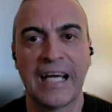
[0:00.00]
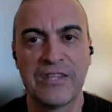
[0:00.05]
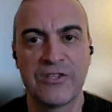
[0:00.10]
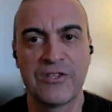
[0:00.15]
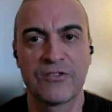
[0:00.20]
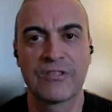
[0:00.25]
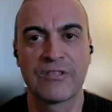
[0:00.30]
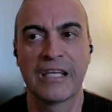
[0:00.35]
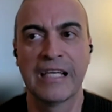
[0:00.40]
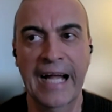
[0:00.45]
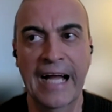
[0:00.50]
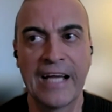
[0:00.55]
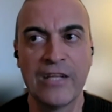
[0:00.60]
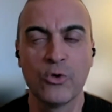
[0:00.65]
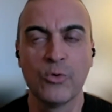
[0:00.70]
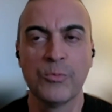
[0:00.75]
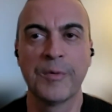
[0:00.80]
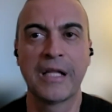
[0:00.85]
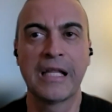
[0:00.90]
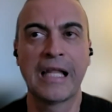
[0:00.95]
That's like I
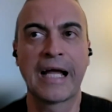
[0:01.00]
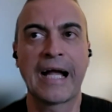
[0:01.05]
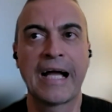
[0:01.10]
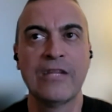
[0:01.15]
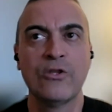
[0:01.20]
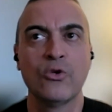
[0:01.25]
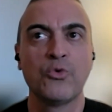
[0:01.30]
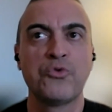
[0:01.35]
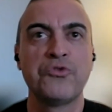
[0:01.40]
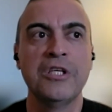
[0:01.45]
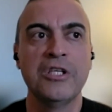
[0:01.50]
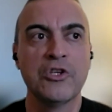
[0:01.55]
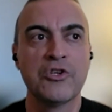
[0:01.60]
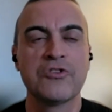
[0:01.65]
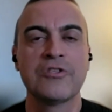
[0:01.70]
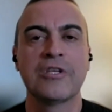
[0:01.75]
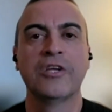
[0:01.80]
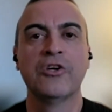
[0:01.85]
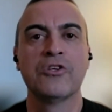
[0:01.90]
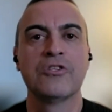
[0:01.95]
do
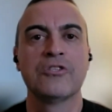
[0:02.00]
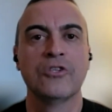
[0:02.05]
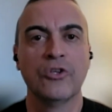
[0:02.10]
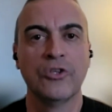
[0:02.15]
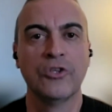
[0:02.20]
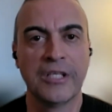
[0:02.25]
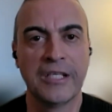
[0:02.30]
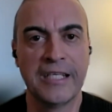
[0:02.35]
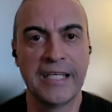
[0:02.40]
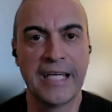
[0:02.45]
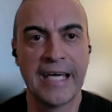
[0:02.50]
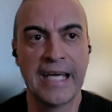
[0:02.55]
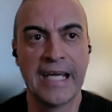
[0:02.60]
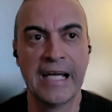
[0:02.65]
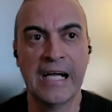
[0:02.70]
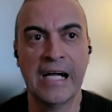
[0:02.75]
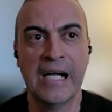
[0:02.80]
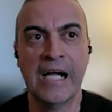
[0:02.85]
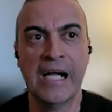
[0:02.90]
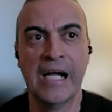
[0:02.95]
senior centers during the
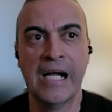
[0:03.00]
day.